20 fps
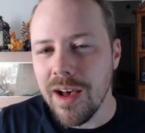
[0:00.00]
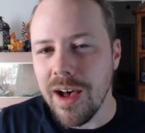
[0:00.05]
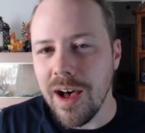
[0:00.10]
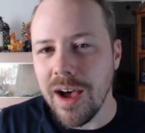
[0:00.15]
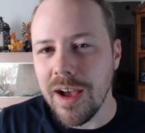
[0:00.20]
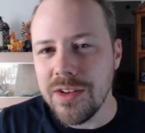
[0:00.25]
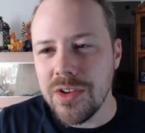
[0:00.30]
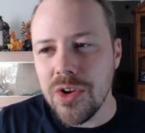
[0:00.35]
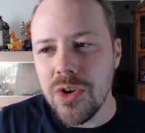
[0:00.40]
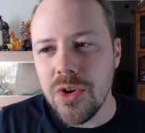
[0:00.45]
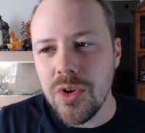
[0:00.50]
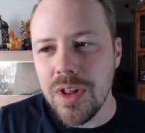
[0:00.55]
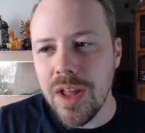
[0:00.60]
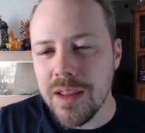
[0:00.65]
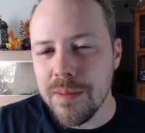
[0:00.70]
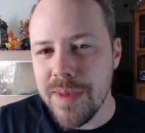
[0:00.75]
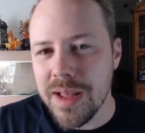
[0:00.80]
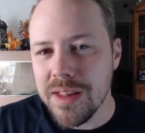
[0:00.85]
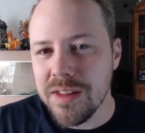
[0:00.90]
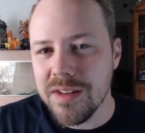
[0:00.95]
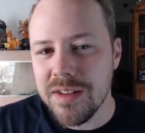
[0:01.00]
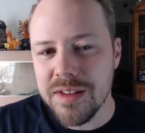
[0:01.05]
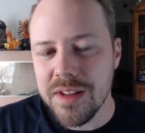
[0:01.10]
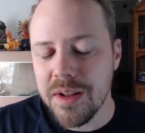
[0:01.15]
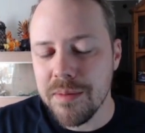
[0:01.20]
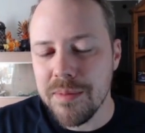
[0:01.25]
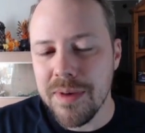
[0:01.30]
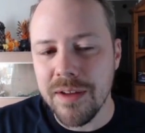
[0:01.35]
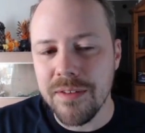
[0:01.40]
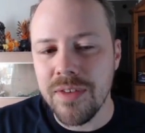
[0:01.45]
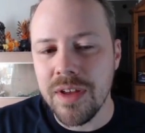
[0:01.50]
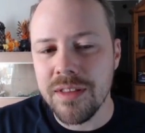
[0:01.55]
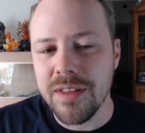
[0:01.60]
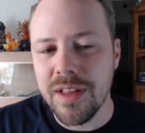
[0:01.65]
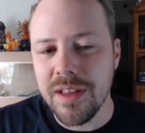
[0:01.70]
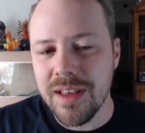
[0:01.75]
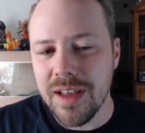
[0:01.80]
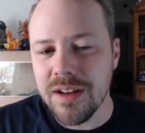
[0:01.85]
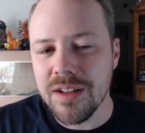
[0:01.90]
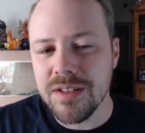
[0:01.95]
I do like the melodies in them. I think
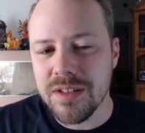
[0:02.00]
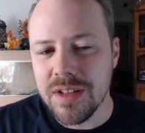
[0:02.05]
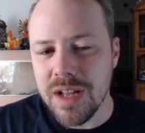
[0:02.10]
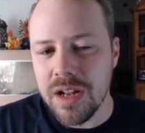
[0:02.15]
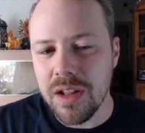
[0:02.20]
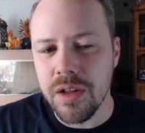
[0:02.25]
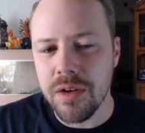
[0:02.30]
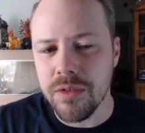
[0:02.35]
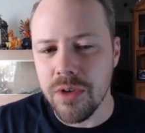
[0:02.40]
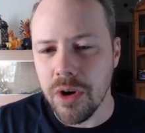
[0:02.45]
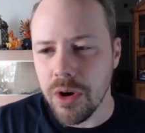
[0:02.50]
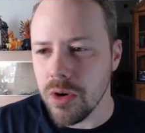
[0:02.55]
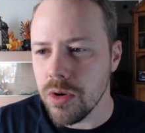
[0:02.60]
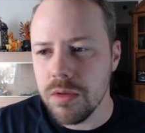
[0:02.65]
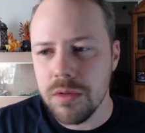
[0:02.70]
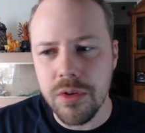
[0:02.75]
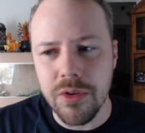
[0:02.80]
they kind of stand on their own.